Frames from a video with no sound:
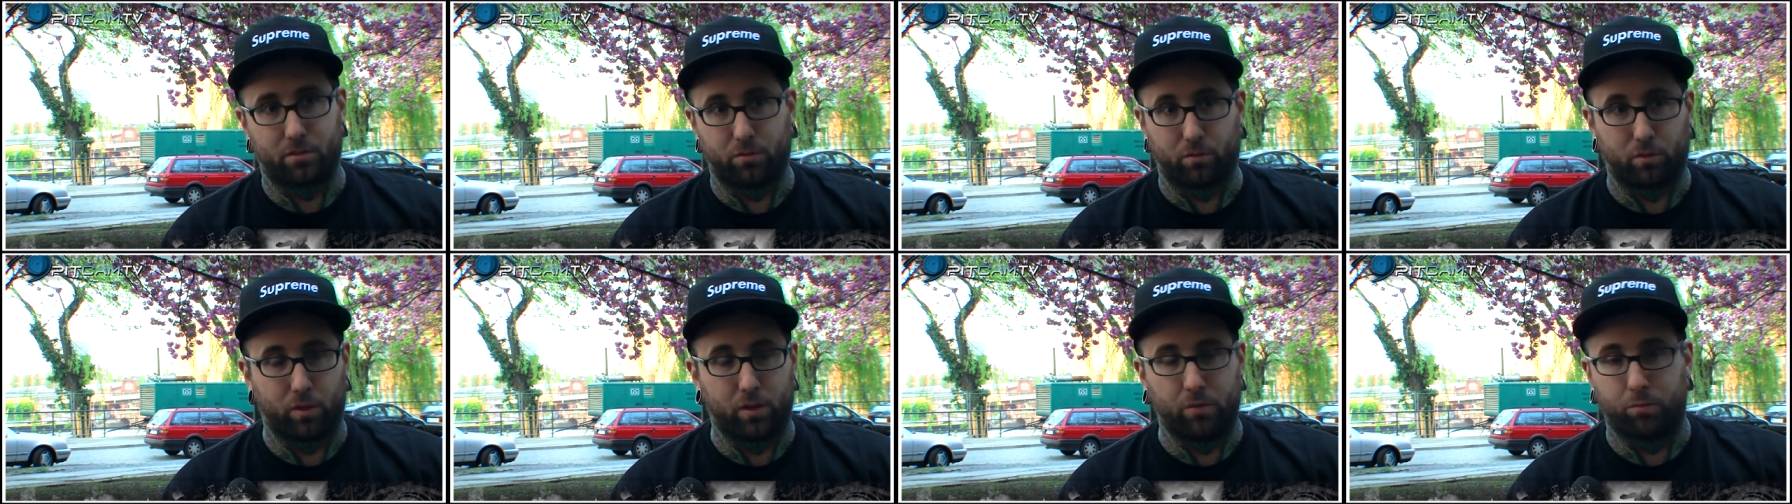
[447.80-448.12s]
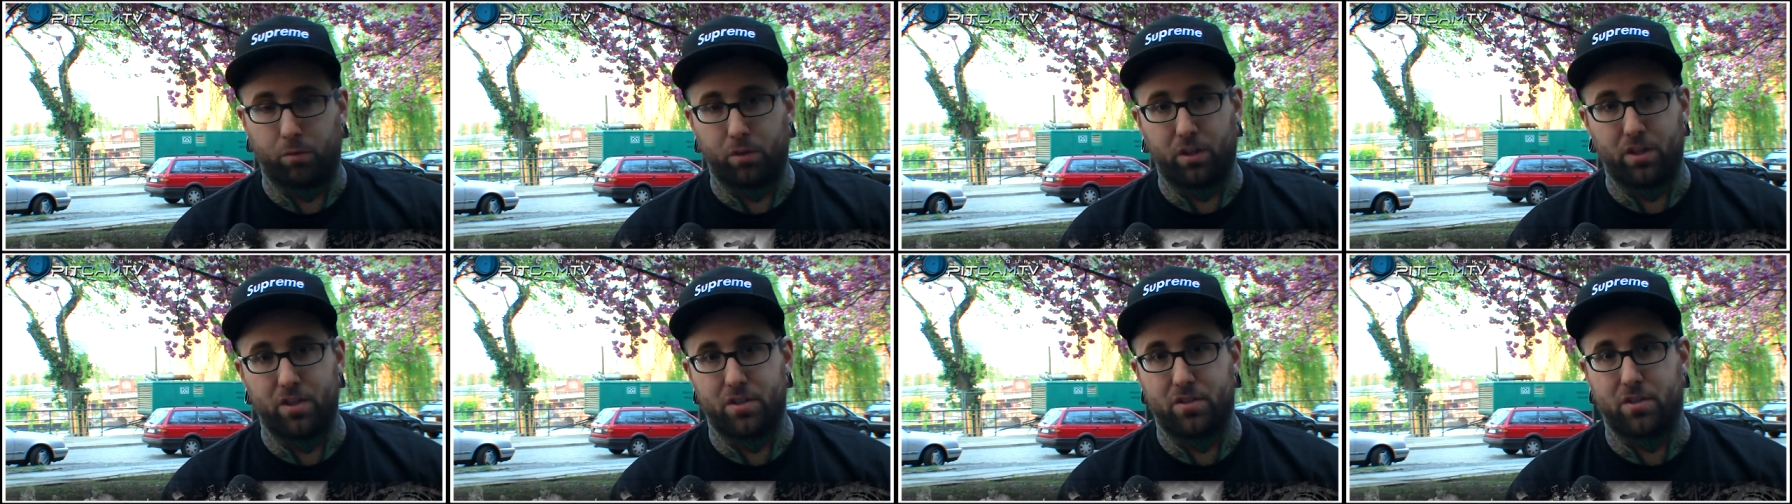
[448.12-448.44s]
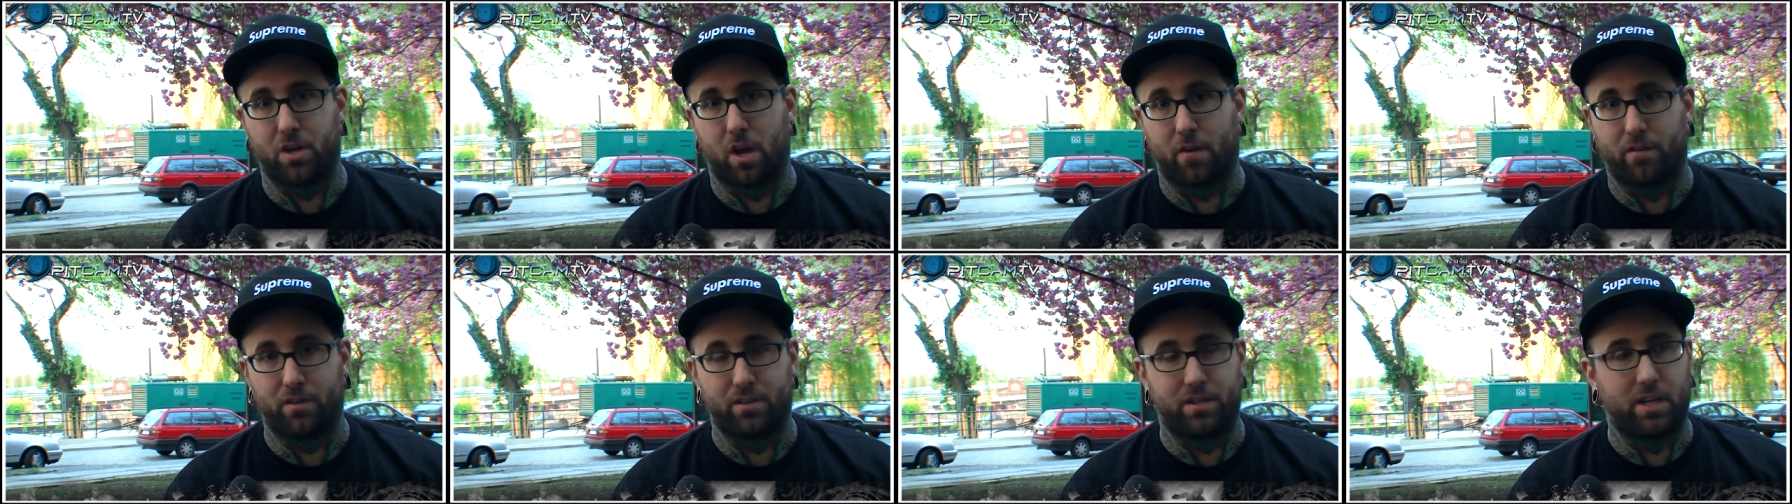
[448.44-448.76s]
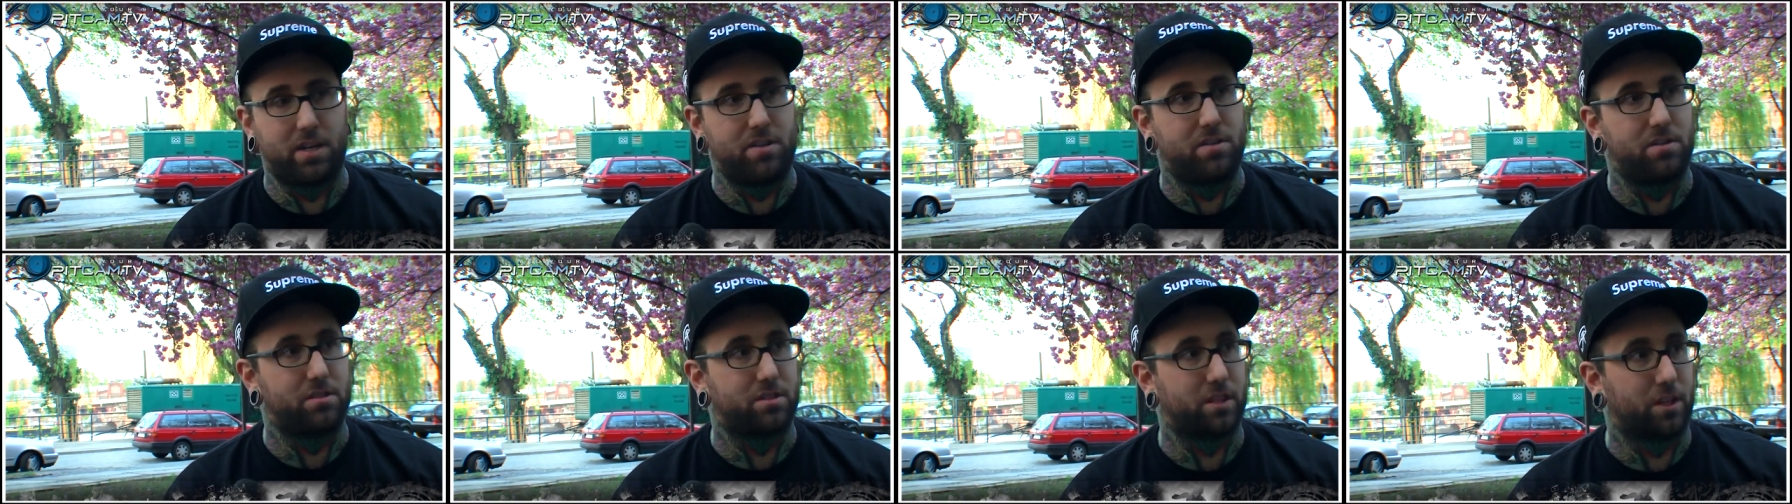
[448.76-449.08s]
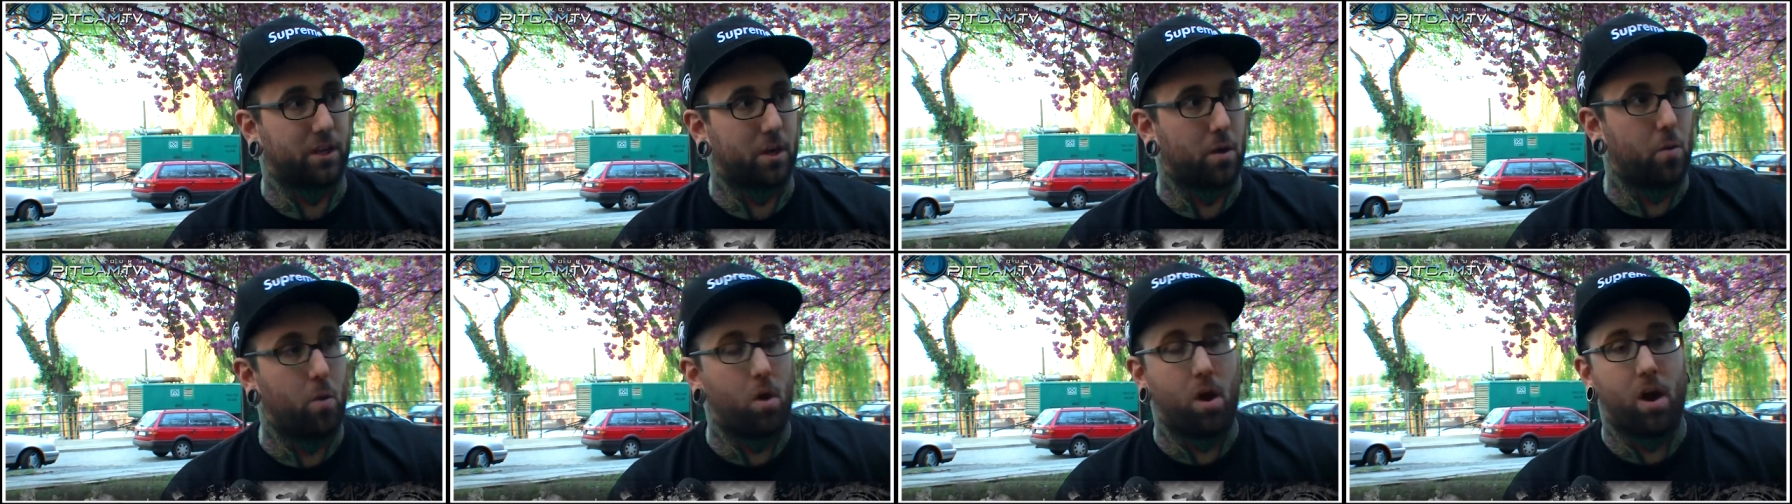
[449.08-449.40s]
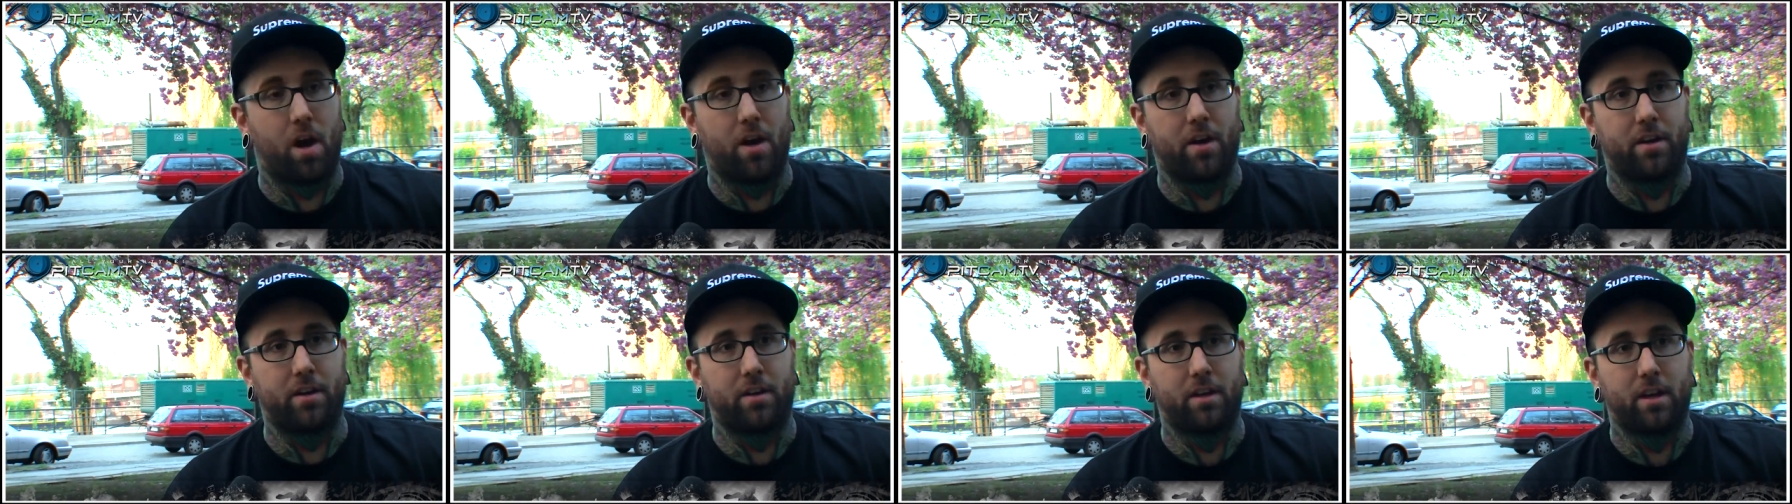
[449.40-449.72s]
religious conversations that go
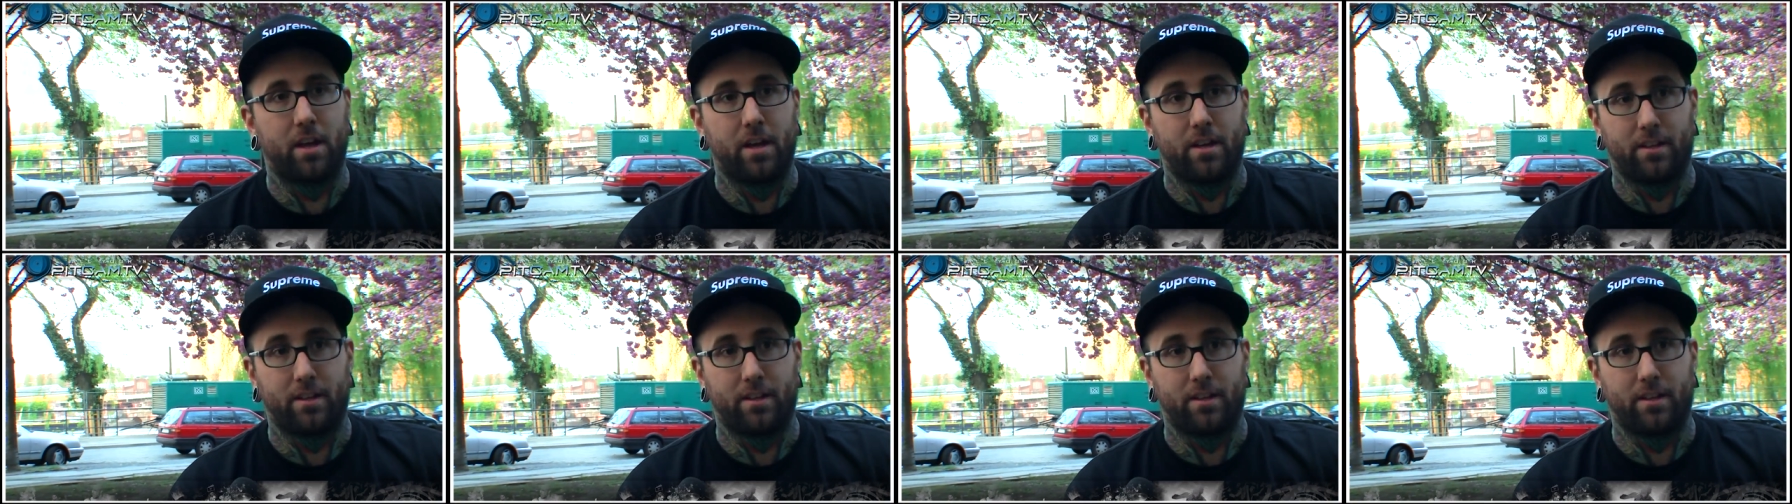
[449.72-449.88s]
on,